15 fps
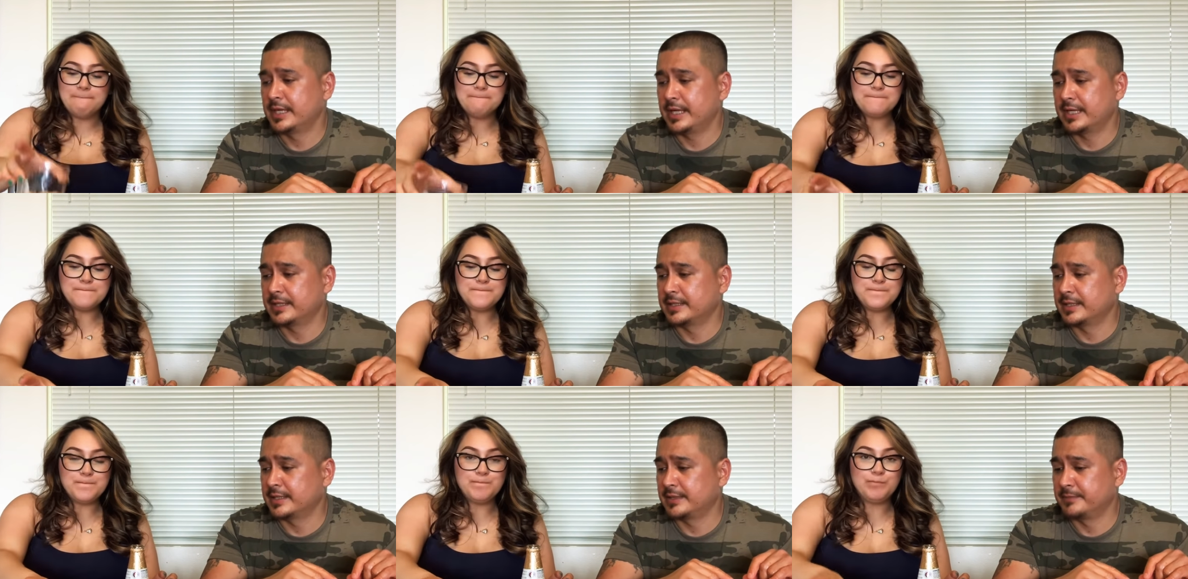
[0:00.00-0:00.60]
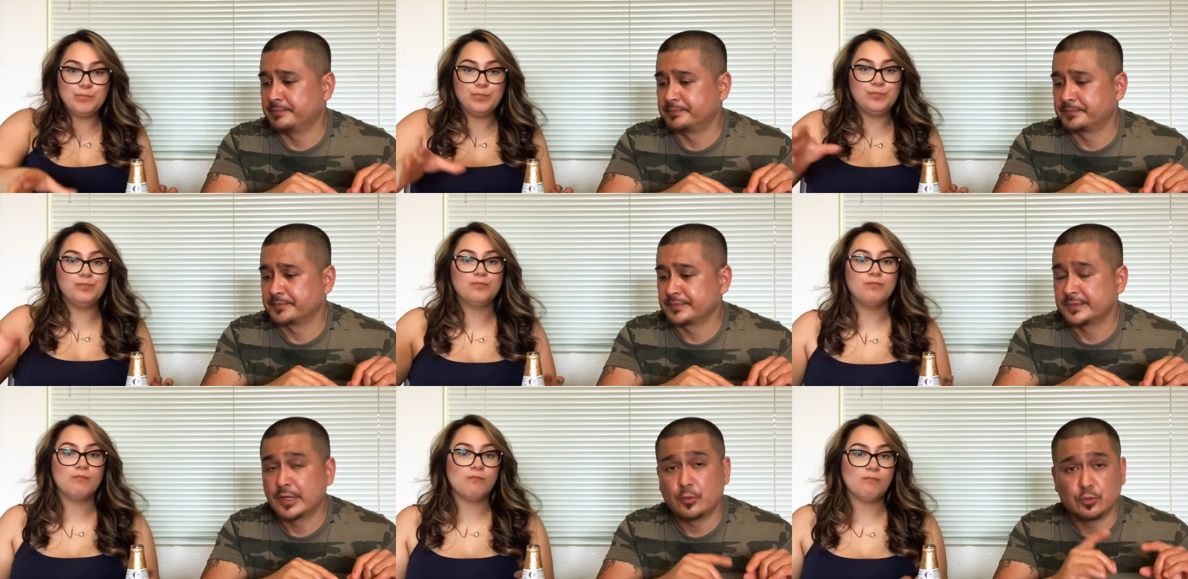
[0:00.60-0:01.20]
Speaker 1: and um,
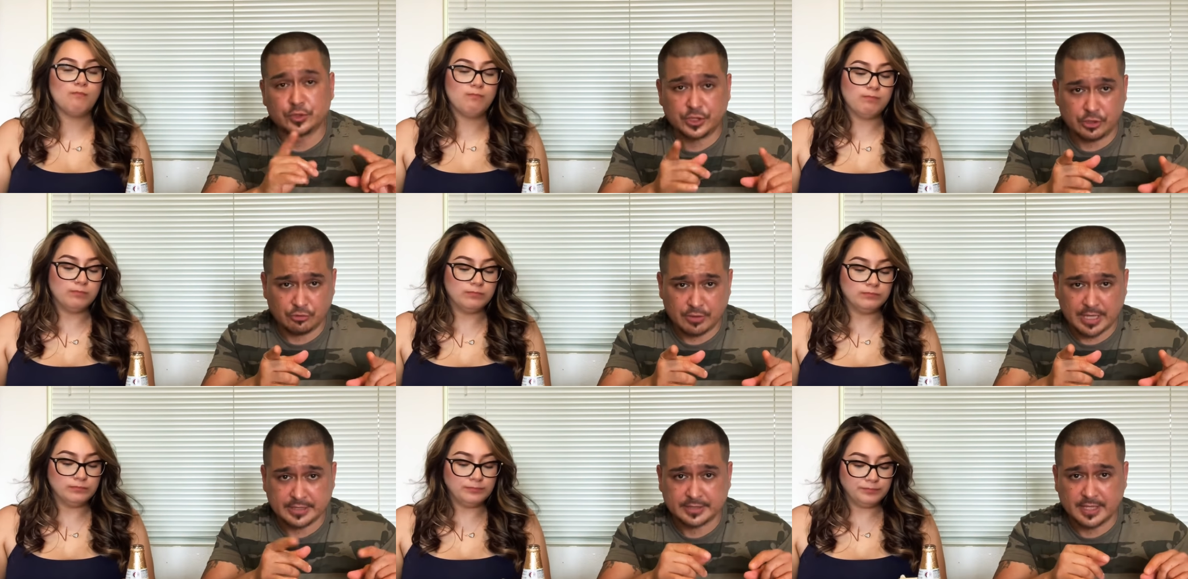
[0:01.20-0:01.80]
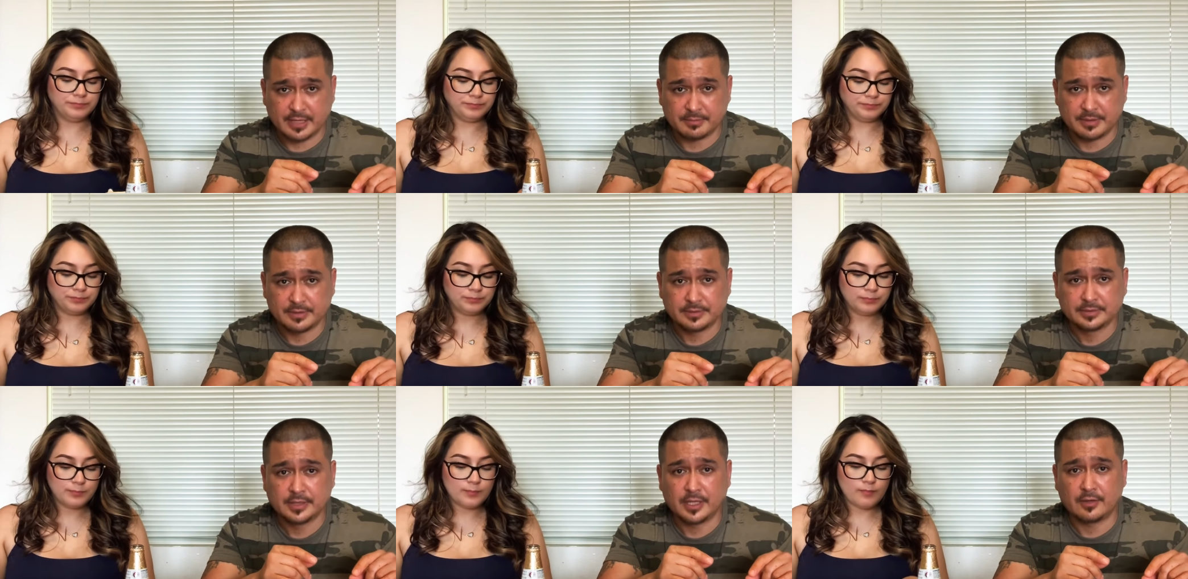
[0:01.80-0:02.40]
we'll see you next time.
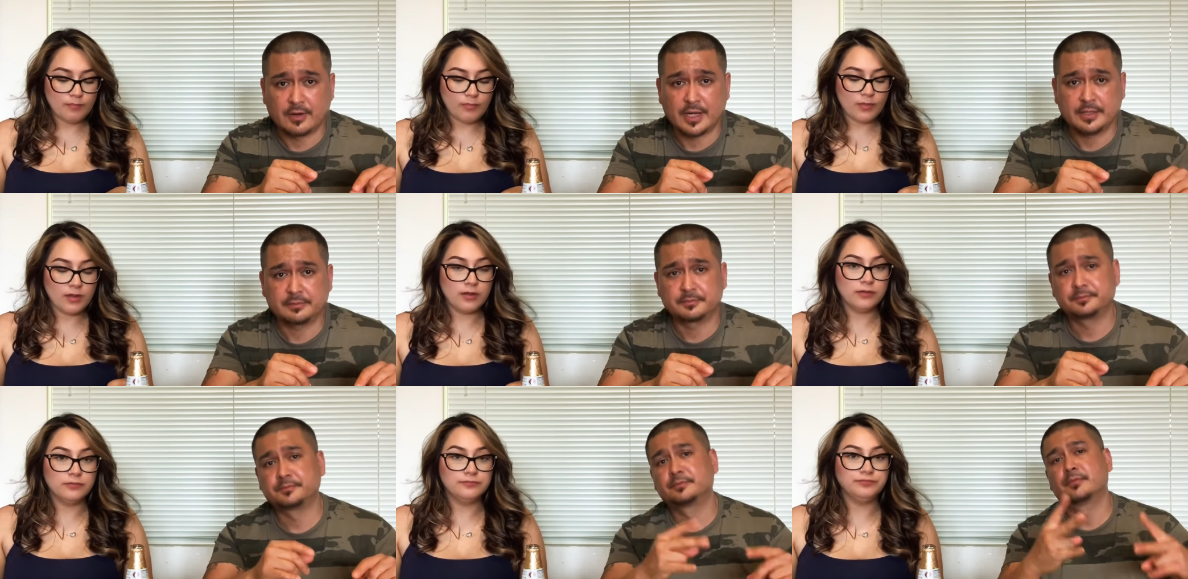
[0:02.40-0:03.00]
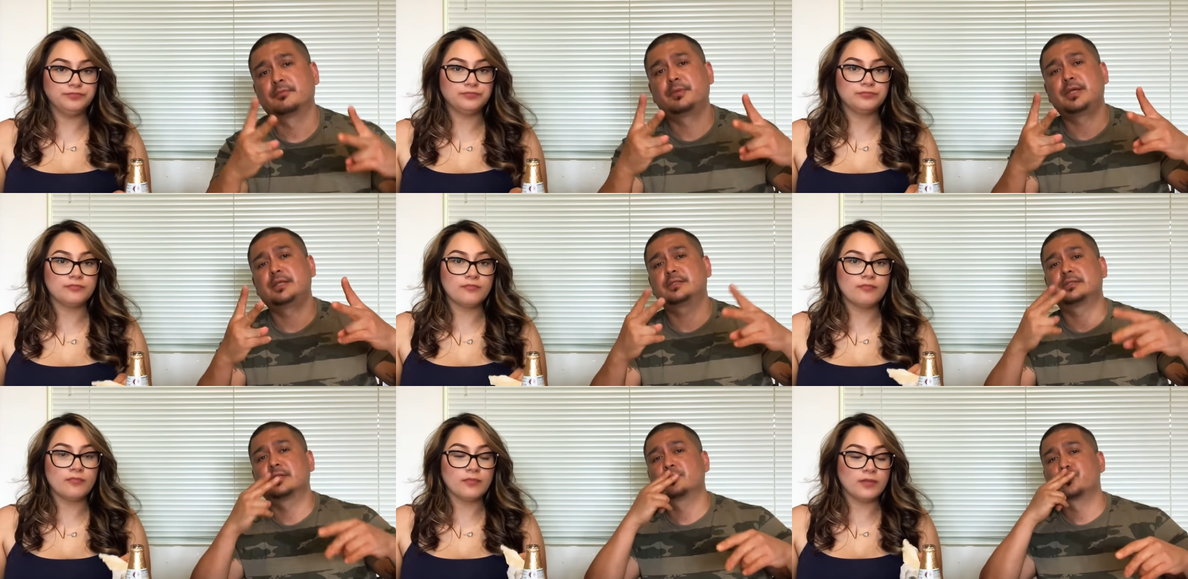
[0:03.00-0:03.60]
All right?
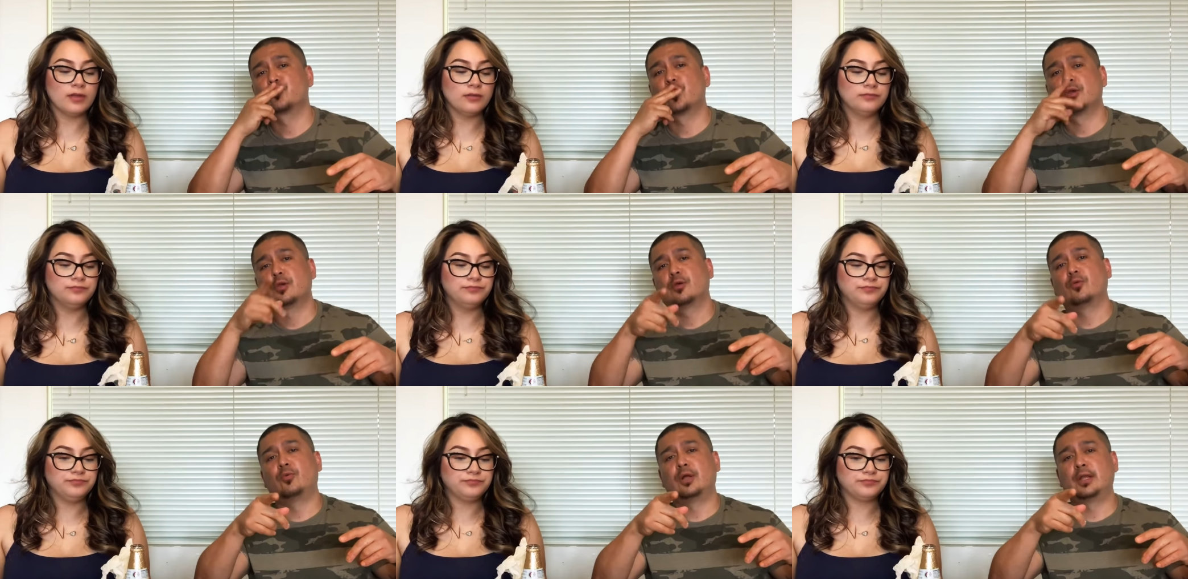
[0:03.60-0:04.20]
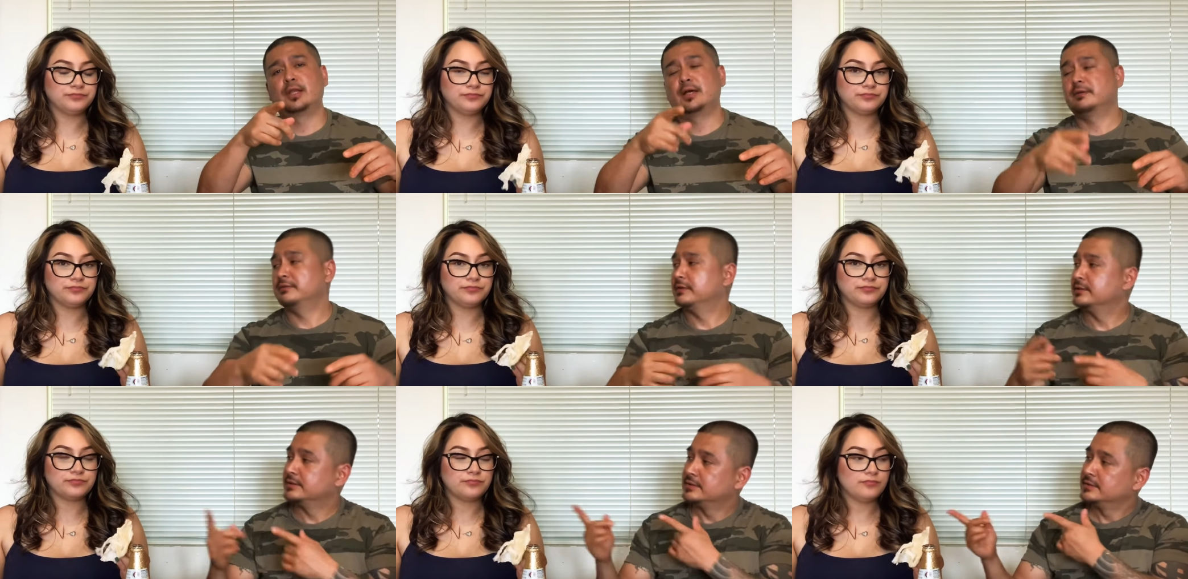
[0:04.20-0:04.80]
Peace. One love.
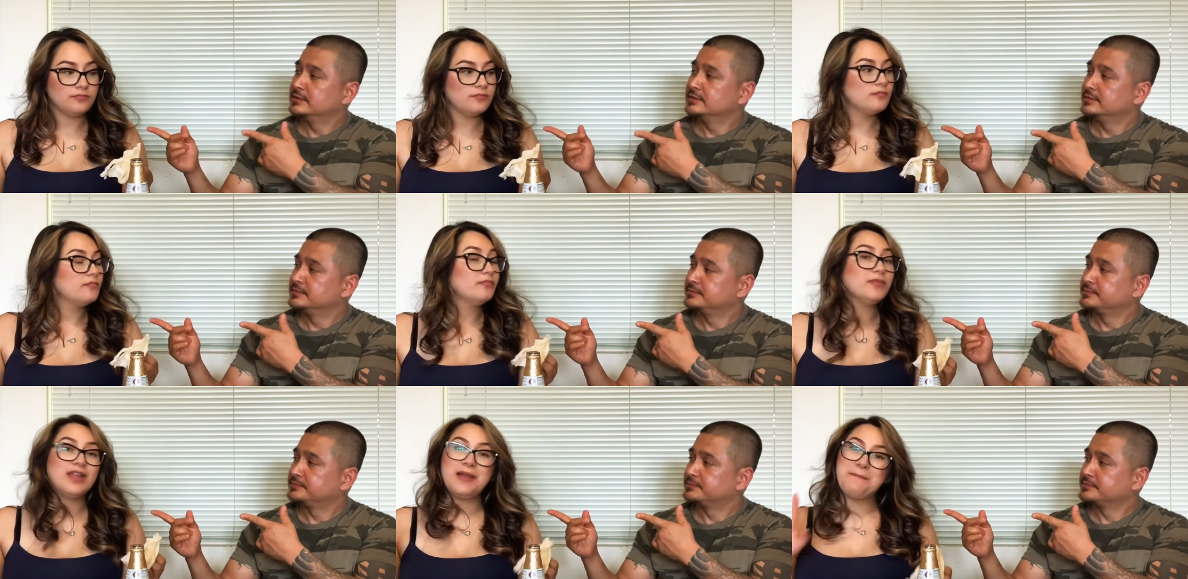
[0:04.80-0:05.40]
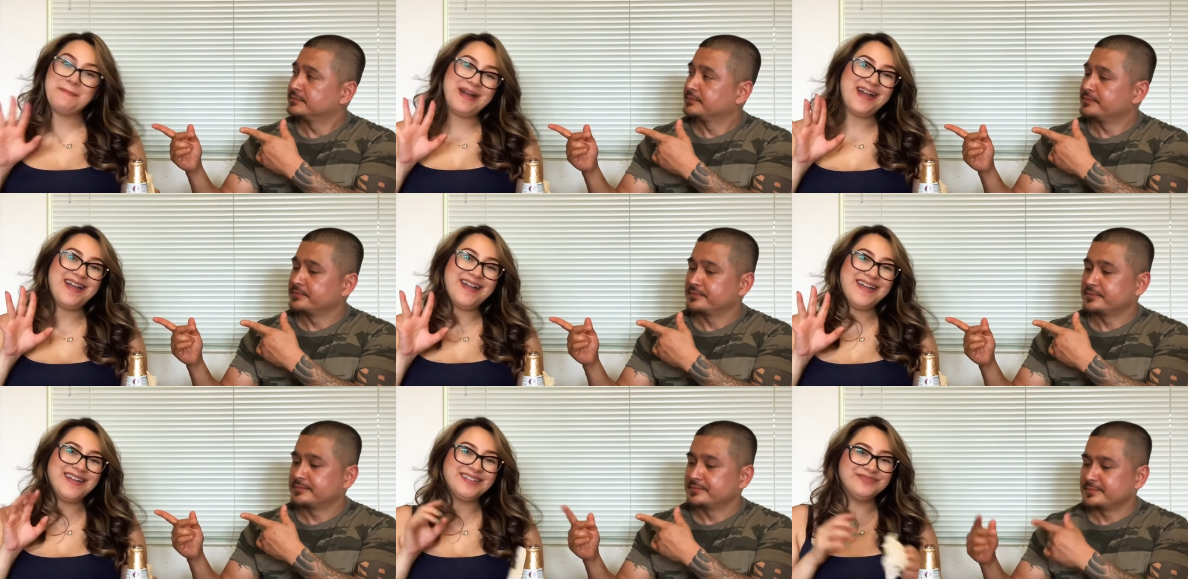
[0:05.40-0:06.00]

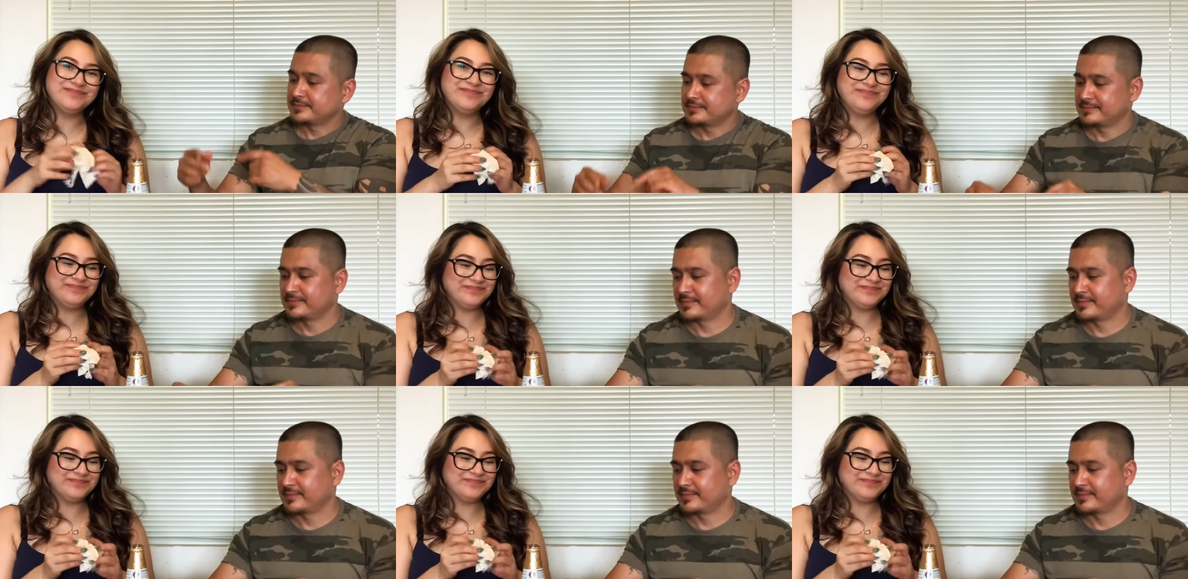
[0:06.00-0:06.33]
Speaker 2: Bye.